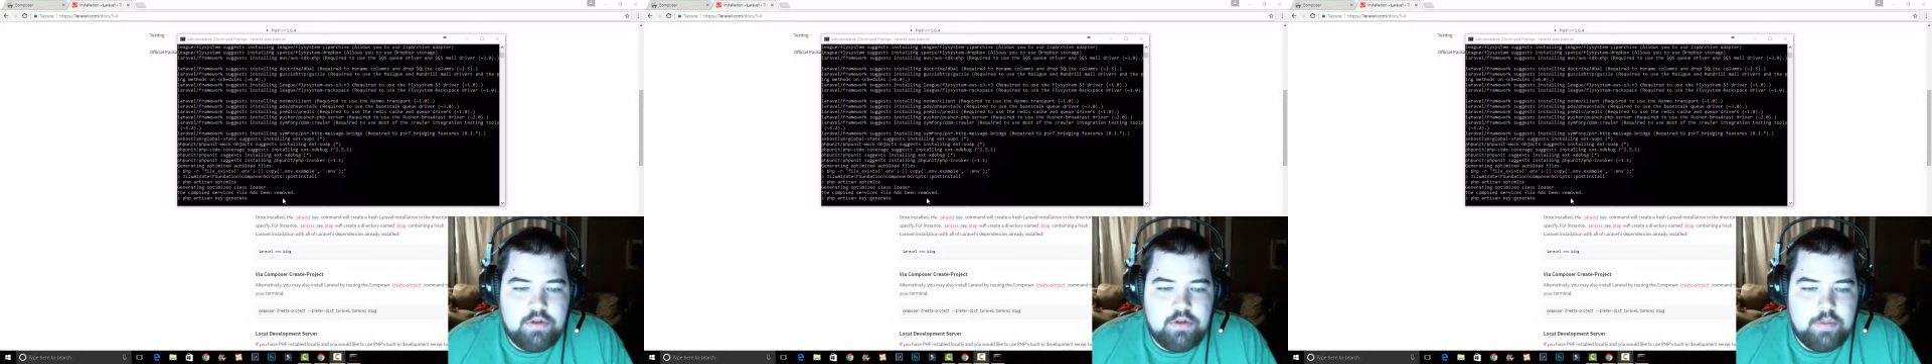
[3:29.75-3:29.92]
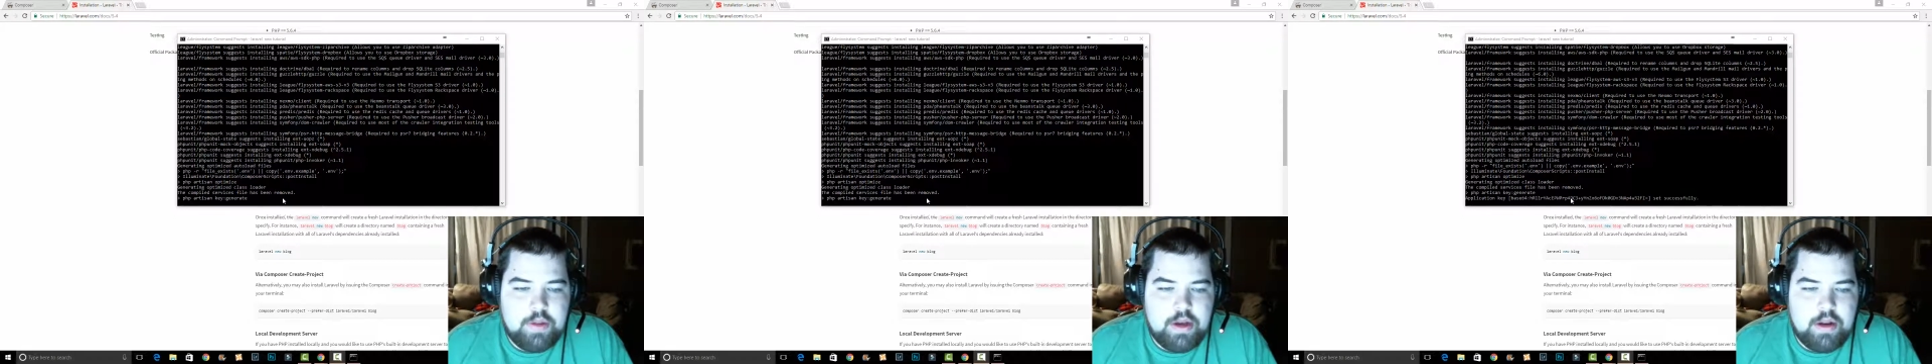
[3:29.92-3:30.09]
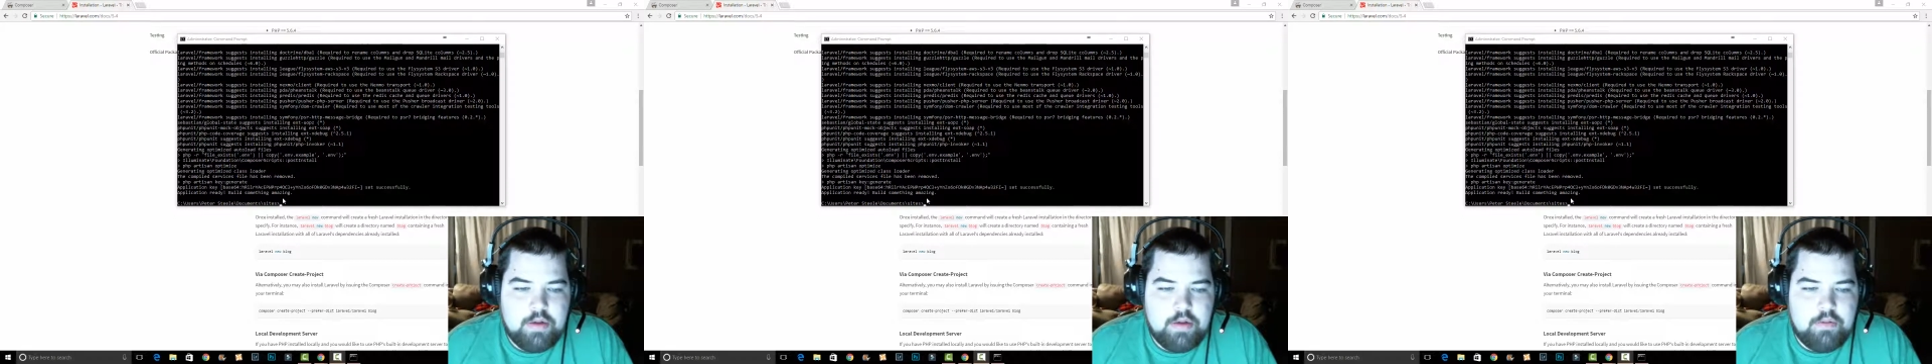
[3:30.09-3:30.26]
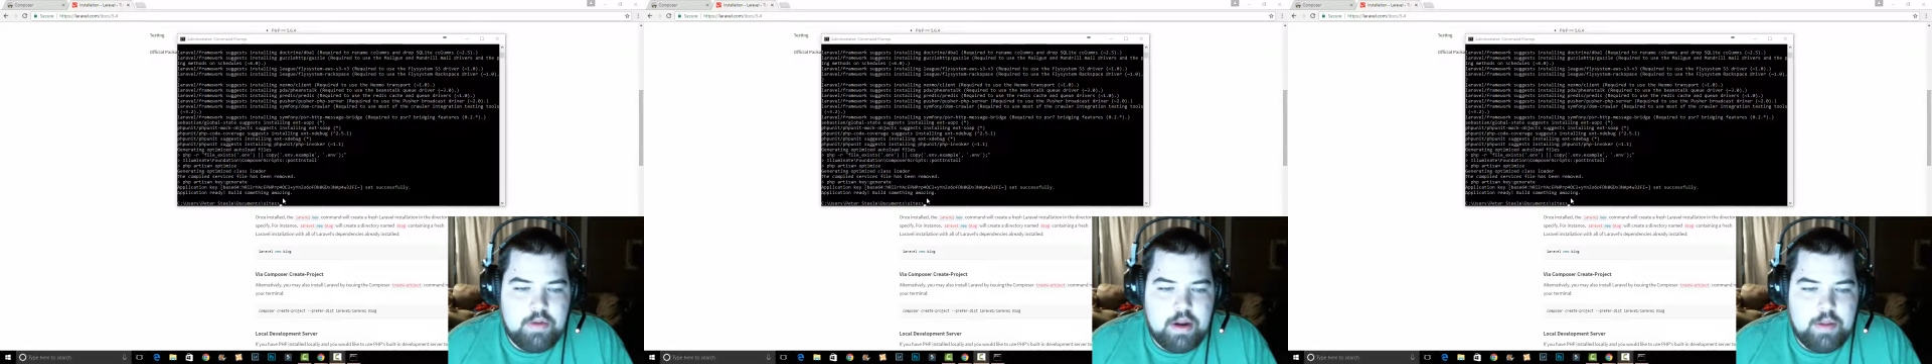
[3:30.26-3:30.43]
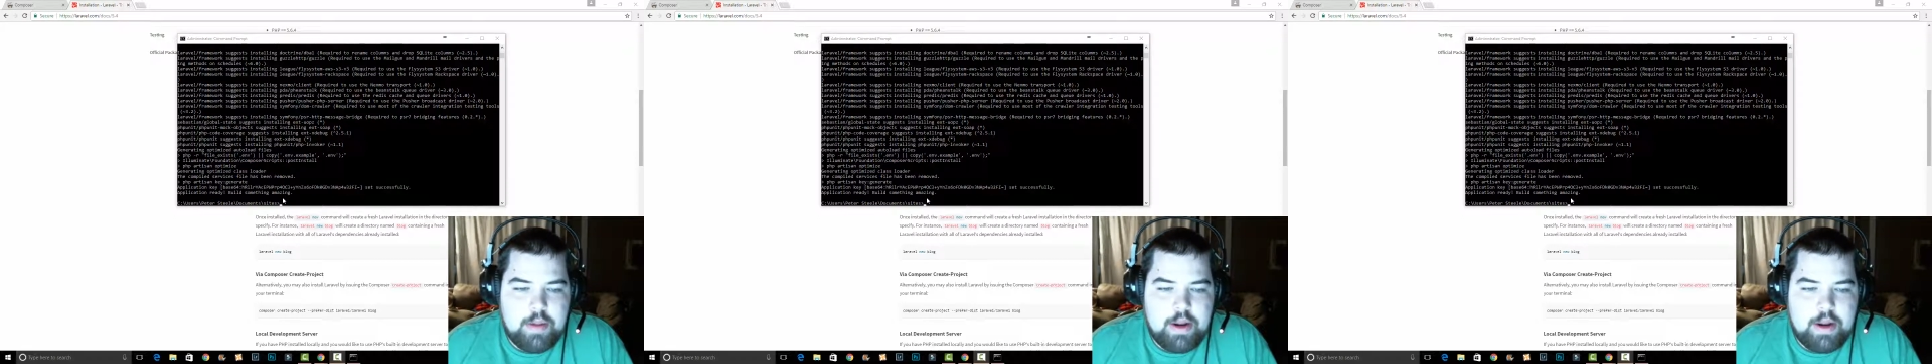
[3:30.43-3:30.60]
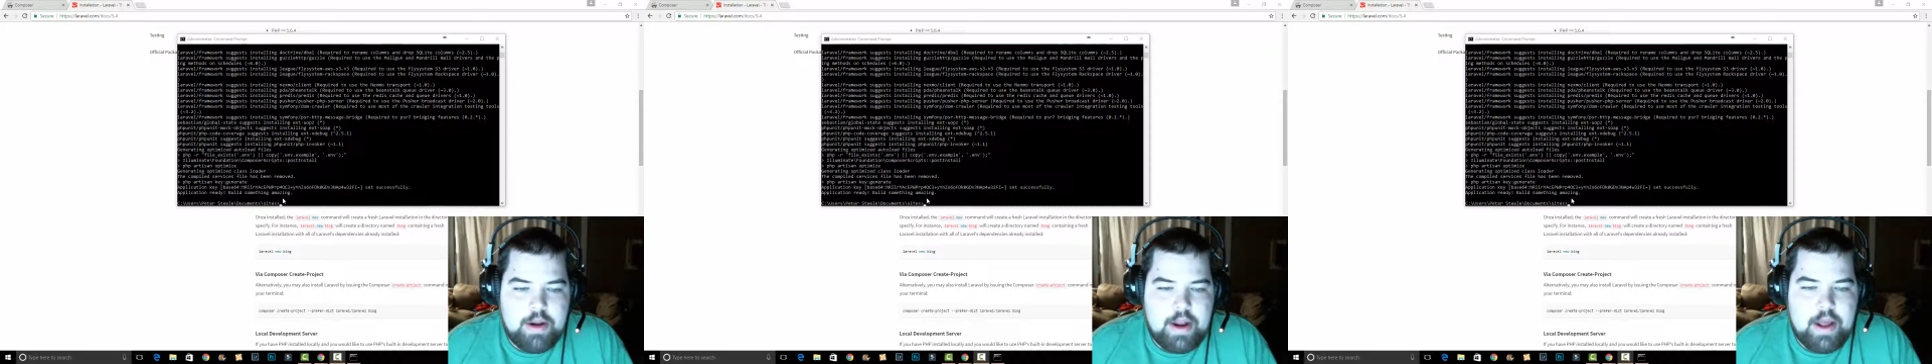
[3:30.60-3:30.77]
should be done
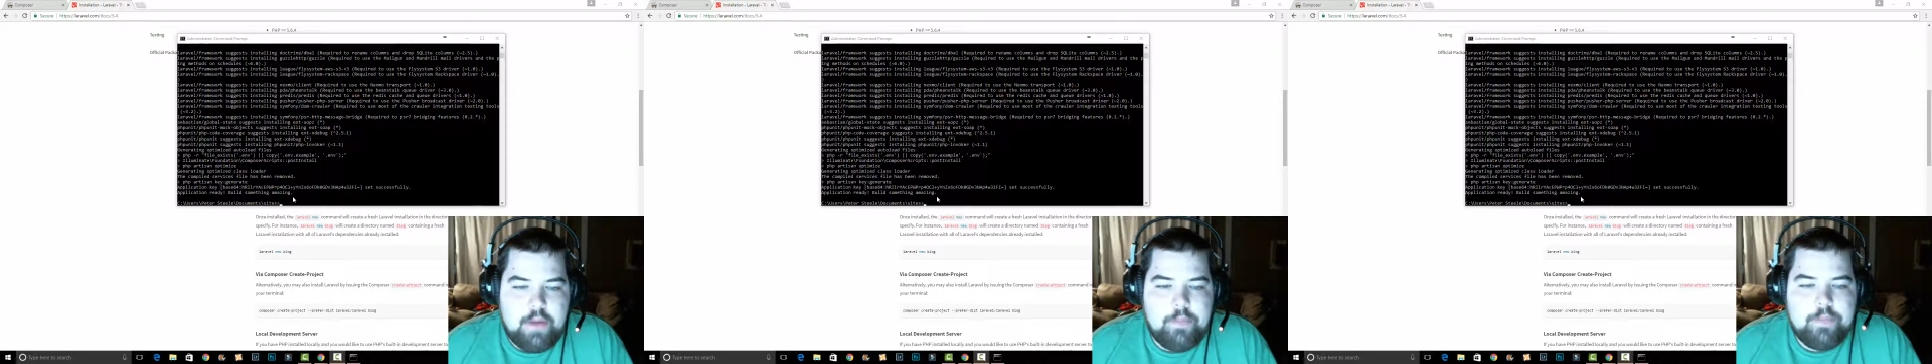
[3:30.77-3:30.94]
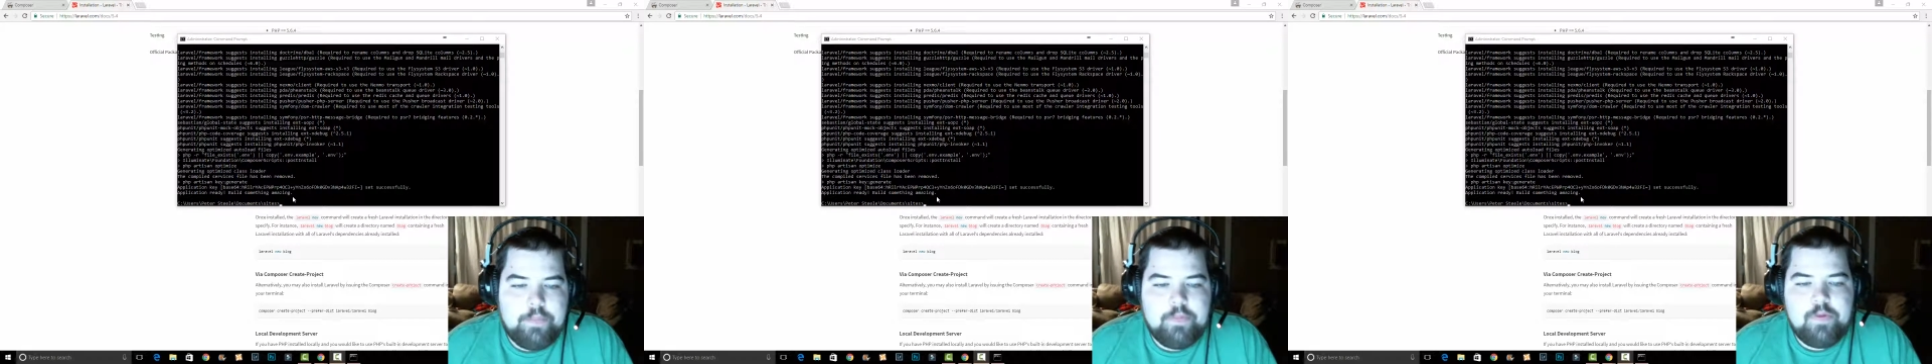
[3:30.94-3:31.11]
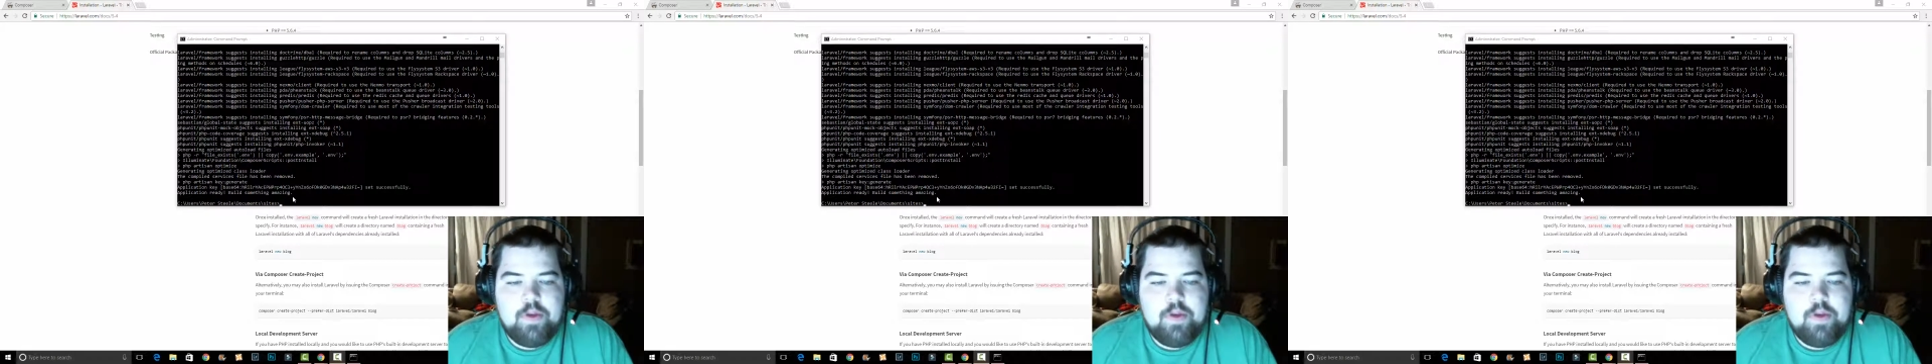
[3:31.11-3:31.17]
right about now.